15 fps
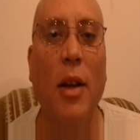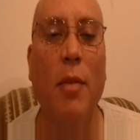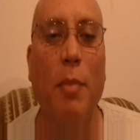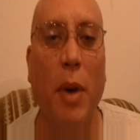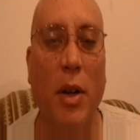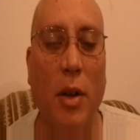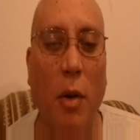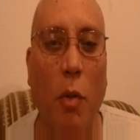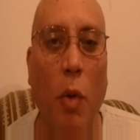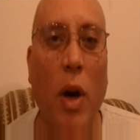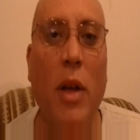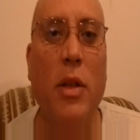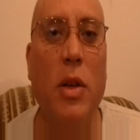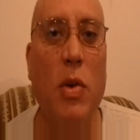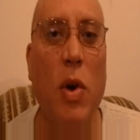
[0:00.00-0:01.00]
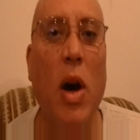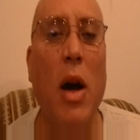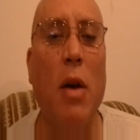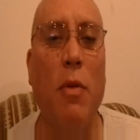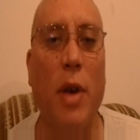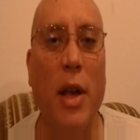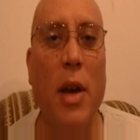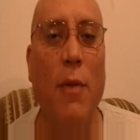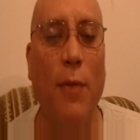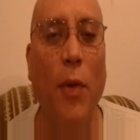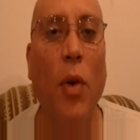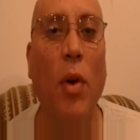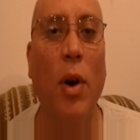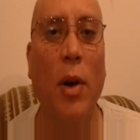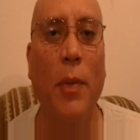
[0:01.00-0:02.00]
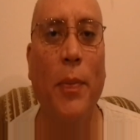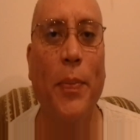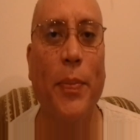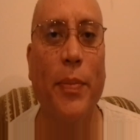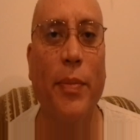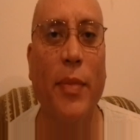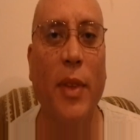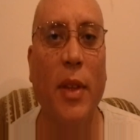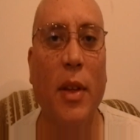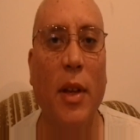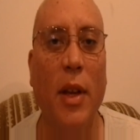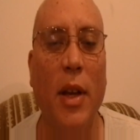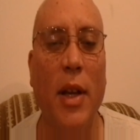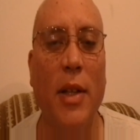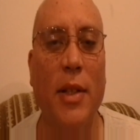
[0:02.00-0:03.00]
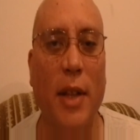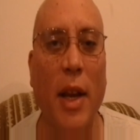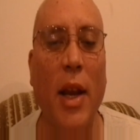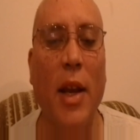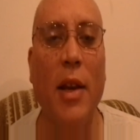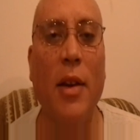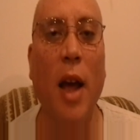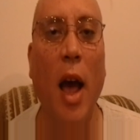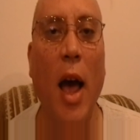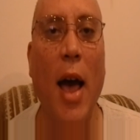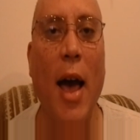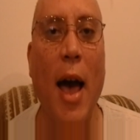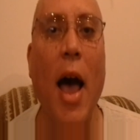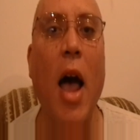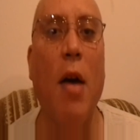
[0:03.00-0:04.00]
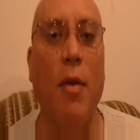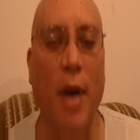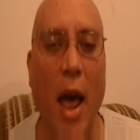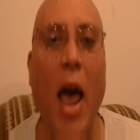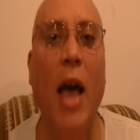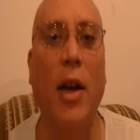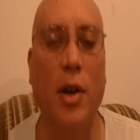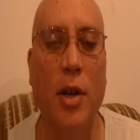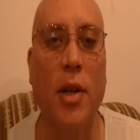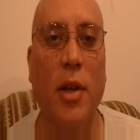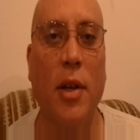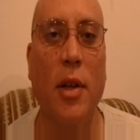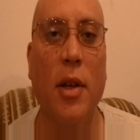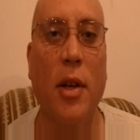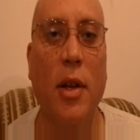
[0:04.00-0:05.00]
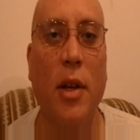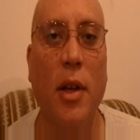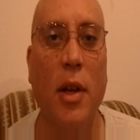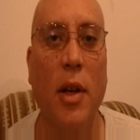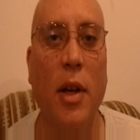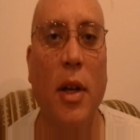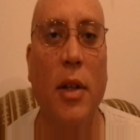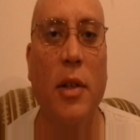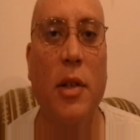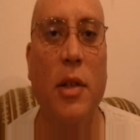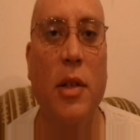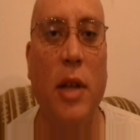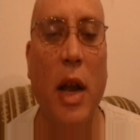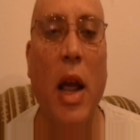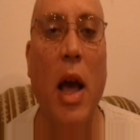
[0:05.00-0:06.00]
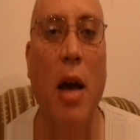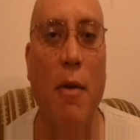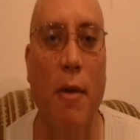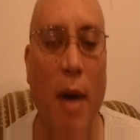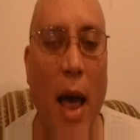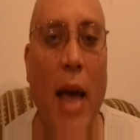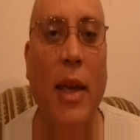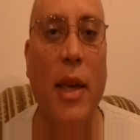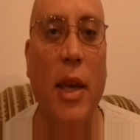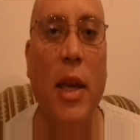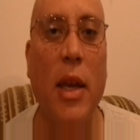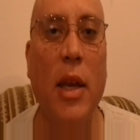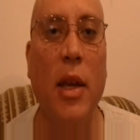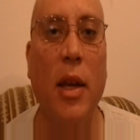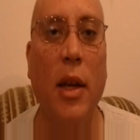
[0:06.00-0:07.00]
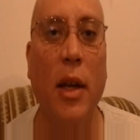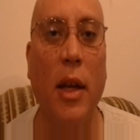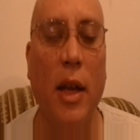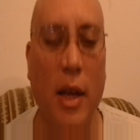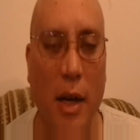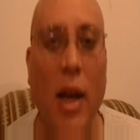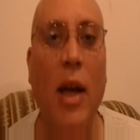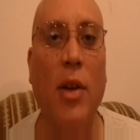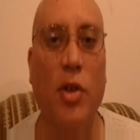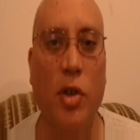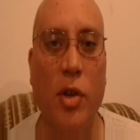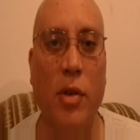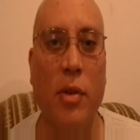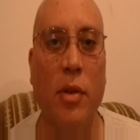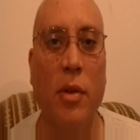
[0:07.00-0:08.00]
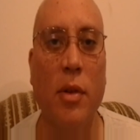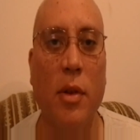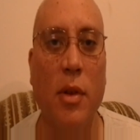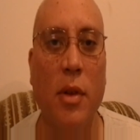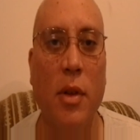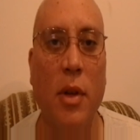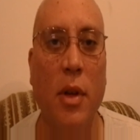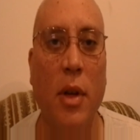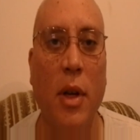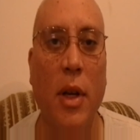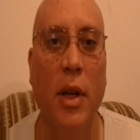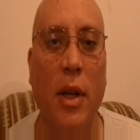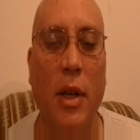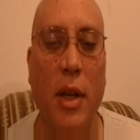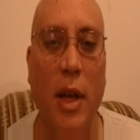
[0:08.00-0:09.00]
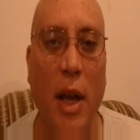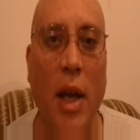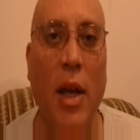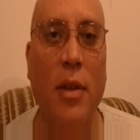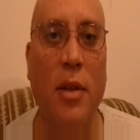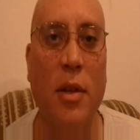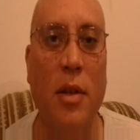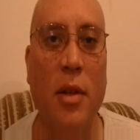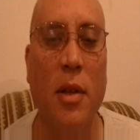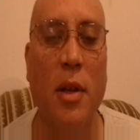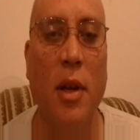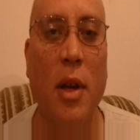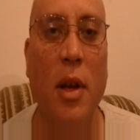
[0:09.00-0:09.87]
But the one you are waiting for is in Iraq. The Iraqi election. Yes,